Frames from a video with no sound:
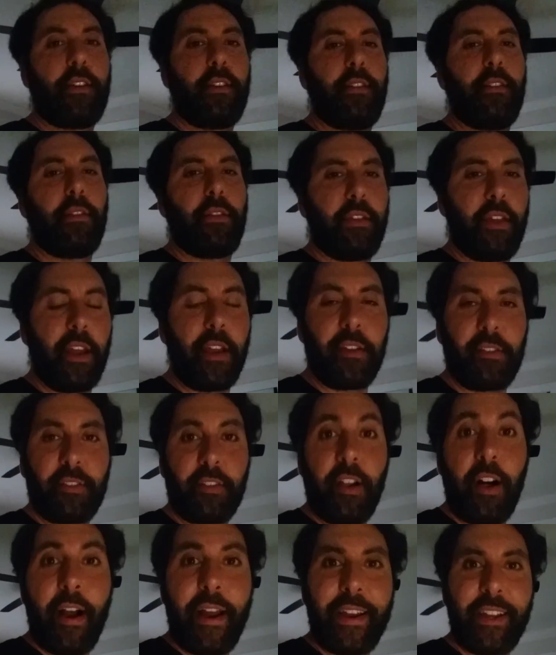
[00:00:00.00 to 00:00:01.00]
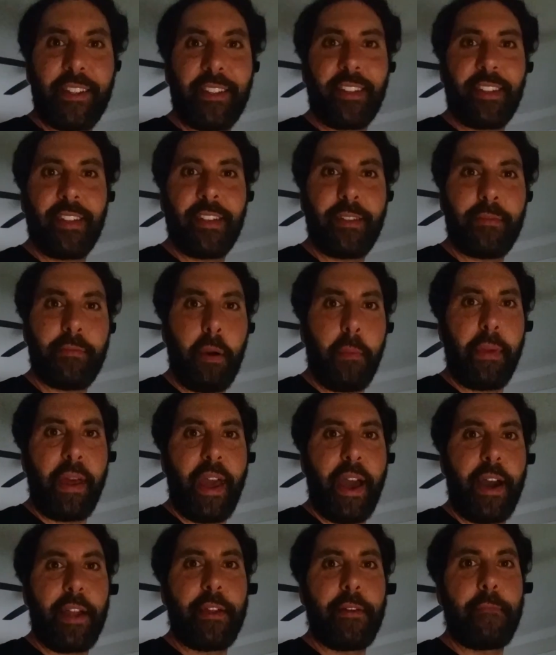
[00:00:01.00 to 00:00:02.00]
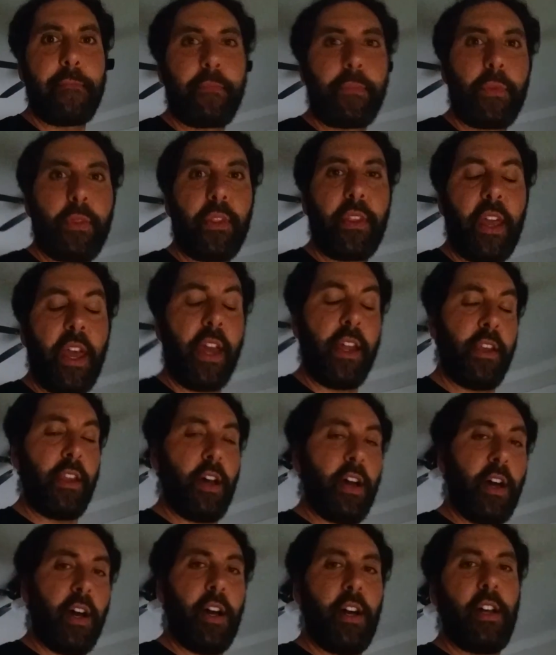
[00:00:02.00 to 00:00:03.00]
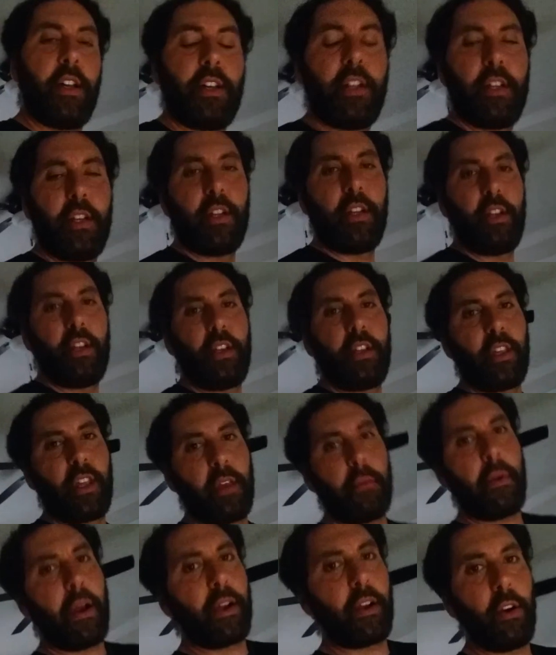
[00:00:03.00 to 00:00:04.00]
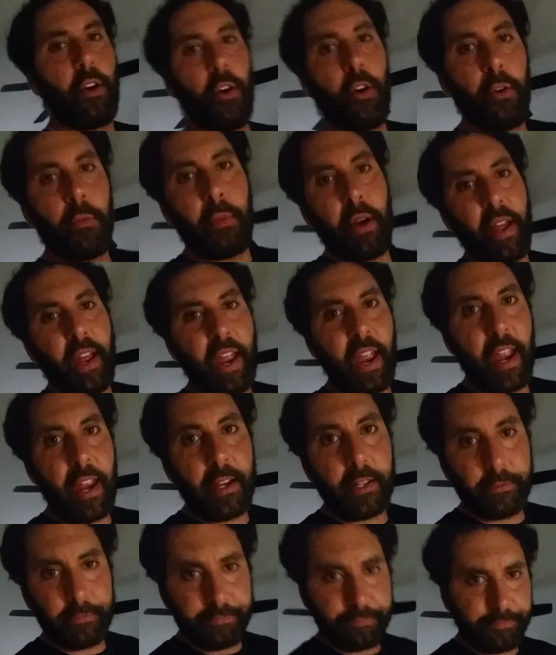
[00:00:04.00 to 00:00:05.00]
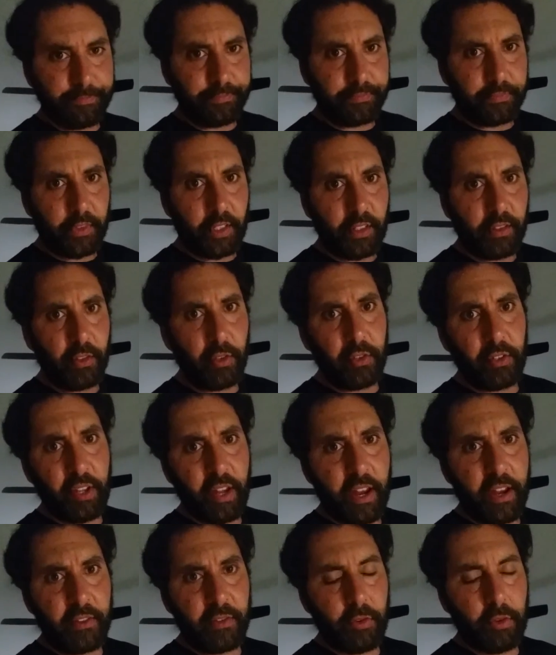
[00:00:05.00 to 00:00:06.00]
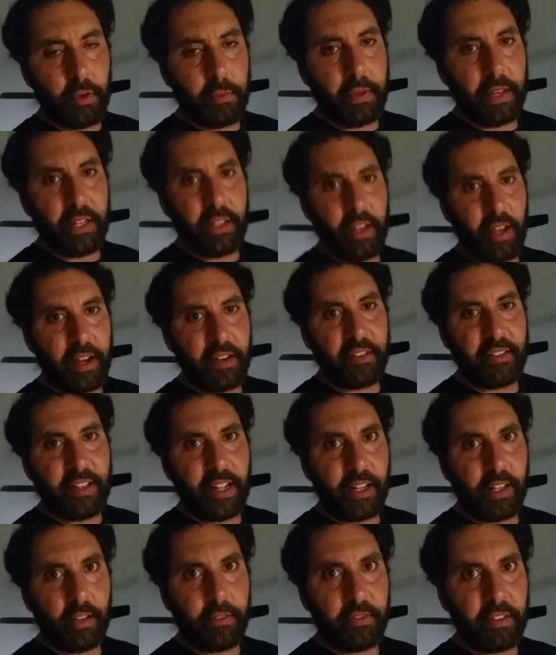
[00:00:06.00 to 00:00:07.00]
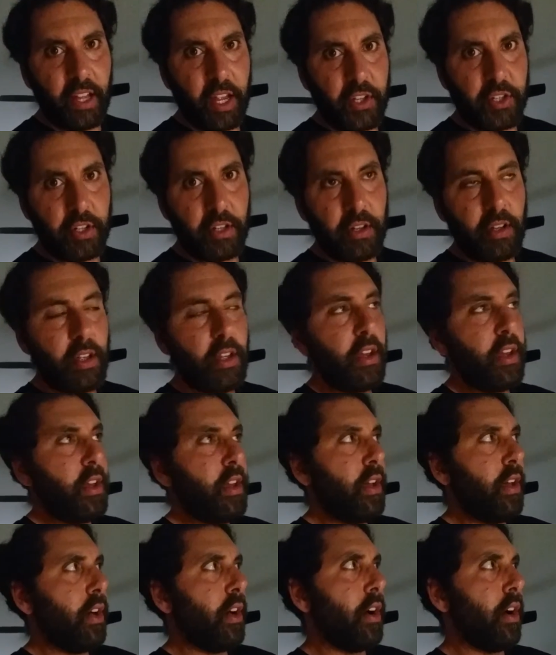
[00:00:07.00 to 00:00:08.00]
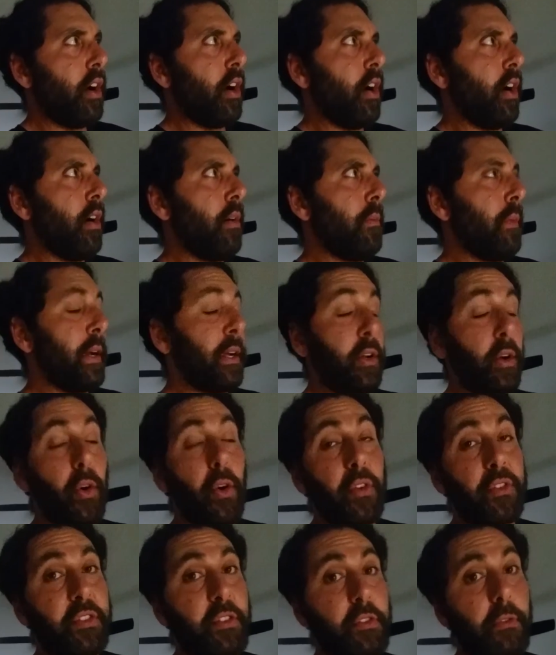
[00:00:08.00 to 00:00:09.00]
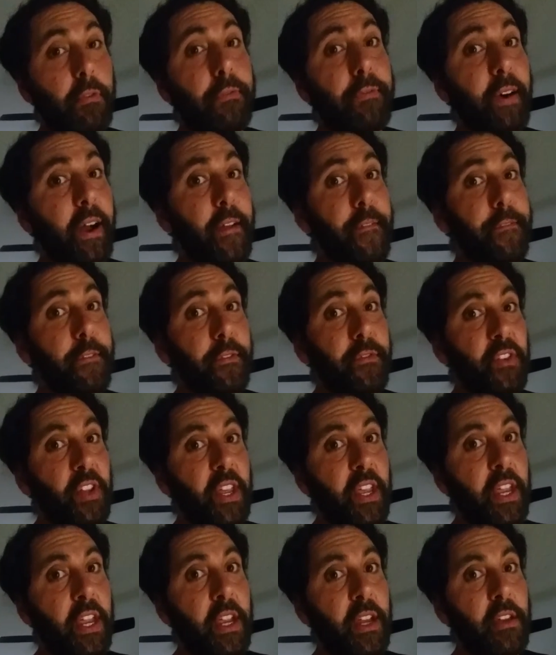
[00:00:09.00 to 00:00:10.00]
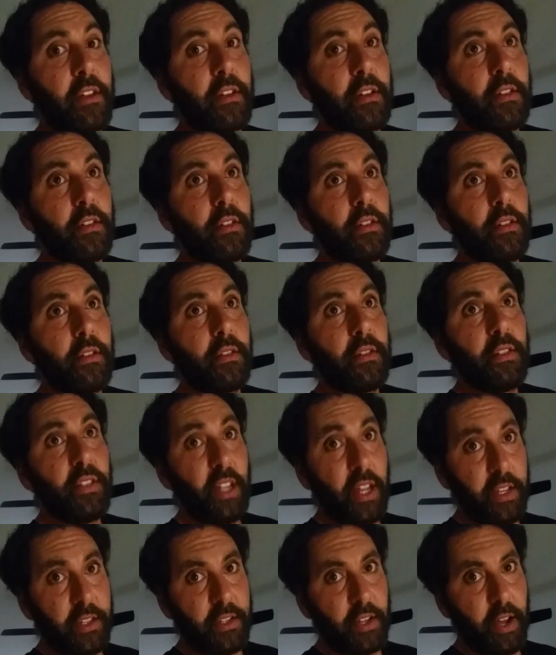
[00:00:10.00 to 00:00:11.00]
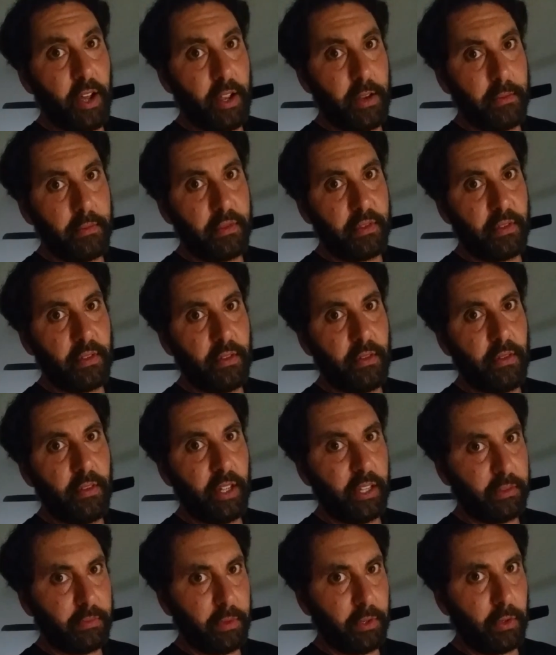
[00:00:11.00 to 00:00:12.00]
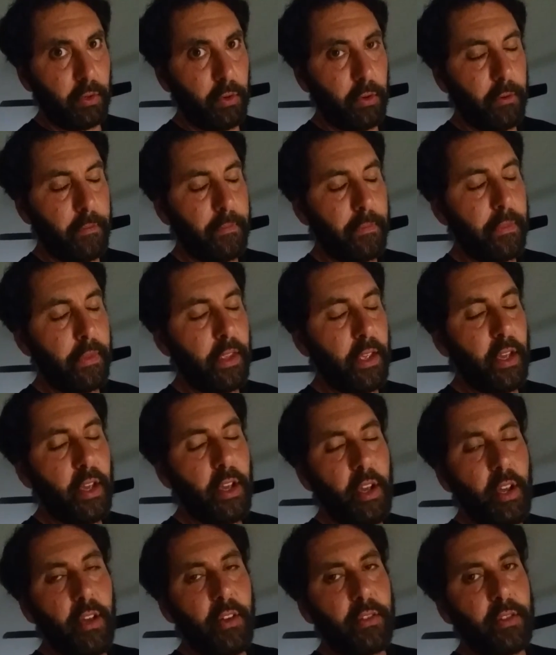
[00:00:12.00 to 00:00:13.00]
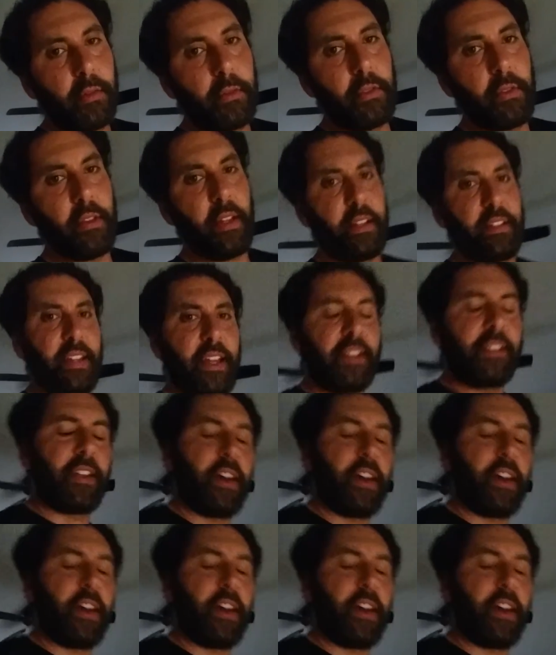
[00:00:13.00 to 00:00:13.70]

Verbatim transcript: good things, clients, my bad. Then, uh, came back home, I ate. So today is going to be a nice deadlift session. Uh, my goal is to do 515 10 times. That's my goal. So I'm going to do that 10